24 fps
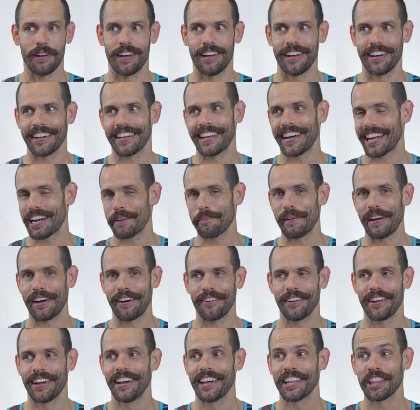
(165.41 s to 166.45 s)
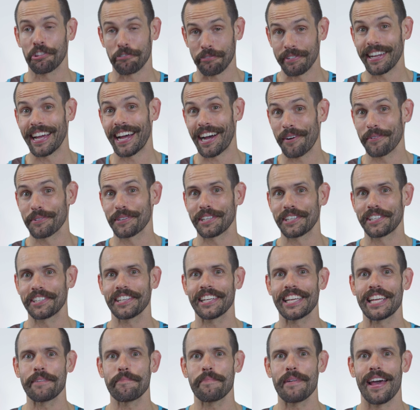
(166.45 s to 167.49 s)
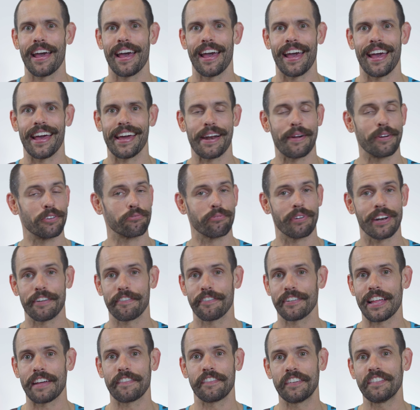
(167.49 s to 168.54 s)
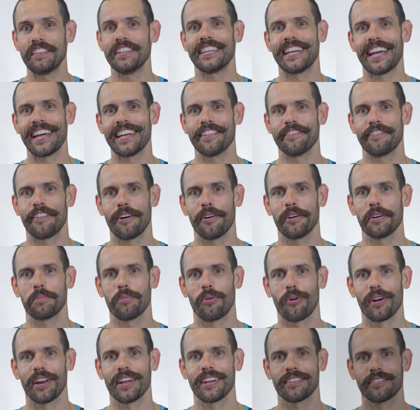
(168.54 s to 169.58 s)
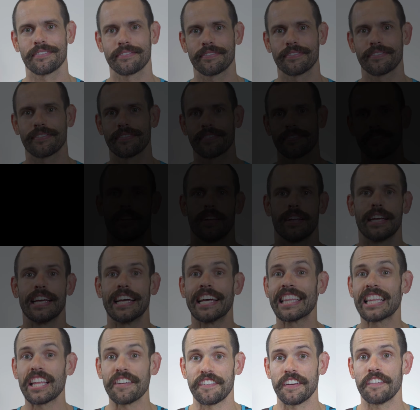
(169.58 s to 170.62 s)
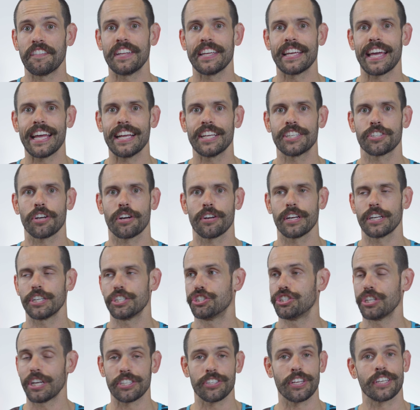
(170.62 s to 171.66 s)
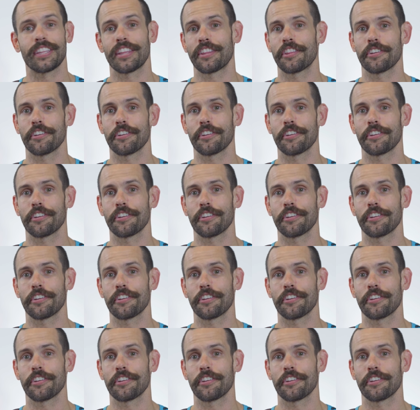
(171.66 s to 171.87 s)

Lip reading: I got about 3 hours of sleep, and I was ready for that 50K the following morning. The 50K started just like the